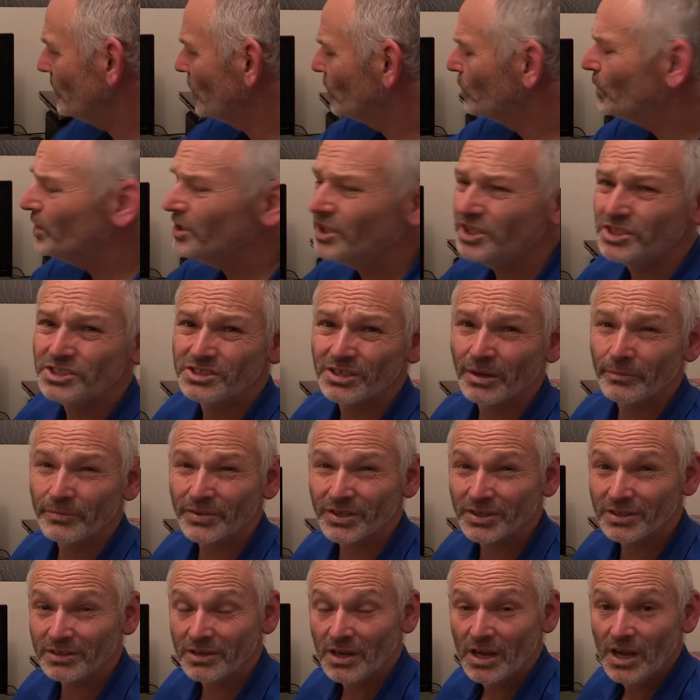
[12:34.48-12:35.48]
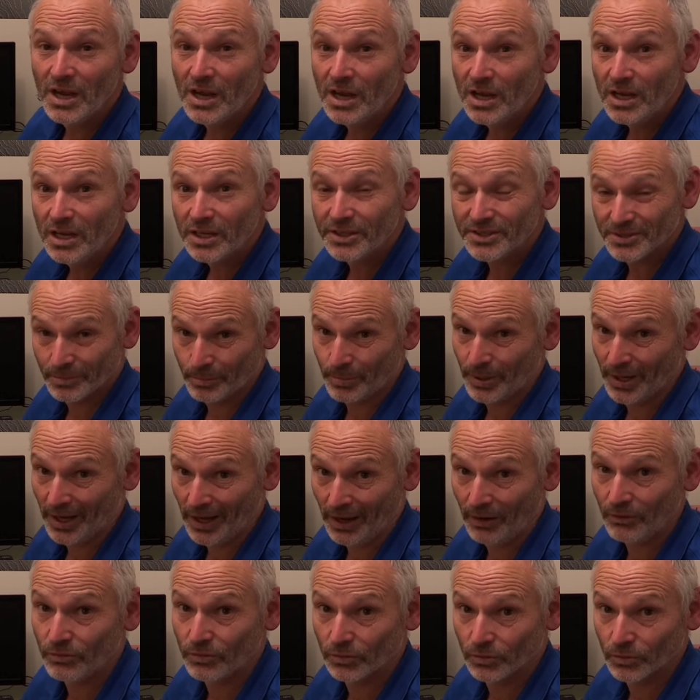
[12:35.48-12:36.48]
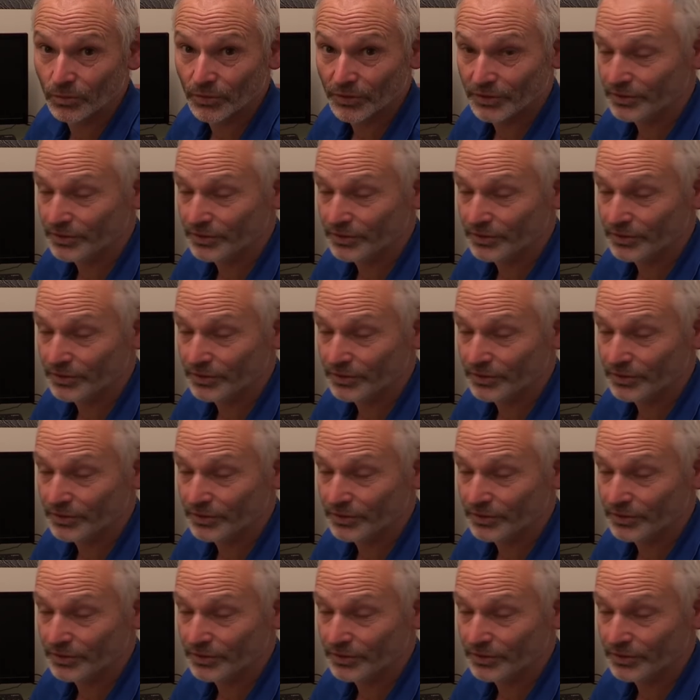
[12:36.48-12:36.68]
We need something to power all